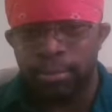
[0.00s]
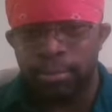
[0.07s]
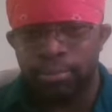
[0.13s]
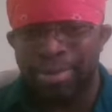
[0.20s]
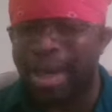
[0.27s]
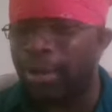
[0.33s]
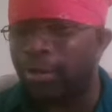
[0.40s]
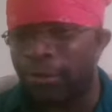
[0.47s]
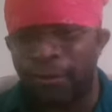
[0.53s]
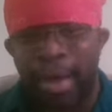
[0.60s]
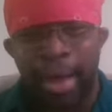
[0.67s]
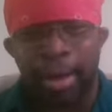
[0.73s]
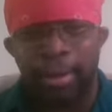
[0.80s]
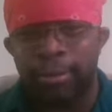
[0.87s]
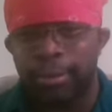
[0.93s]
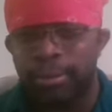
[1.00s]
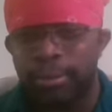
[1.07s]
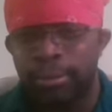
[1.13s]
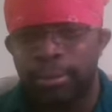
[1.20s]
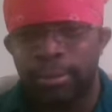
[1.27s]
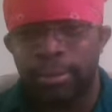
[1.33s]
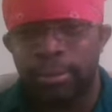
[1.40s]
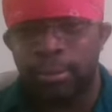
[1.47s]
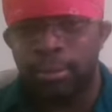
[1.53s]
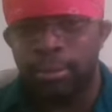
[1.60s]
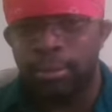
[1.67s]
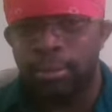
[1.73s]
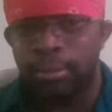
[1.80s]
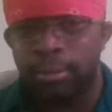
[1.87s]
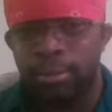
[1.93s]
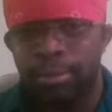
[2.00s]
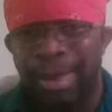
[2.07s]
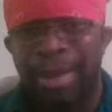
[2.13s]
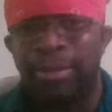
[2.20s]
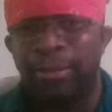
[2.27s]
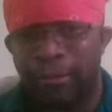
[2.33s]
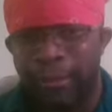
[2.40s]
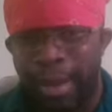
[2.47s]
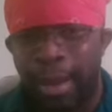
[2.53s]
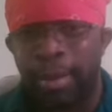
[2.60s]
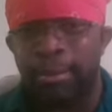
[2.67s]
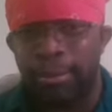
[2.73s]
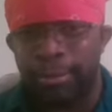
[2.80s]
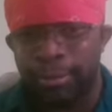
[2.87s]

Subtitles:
That's a fact. That's a fact.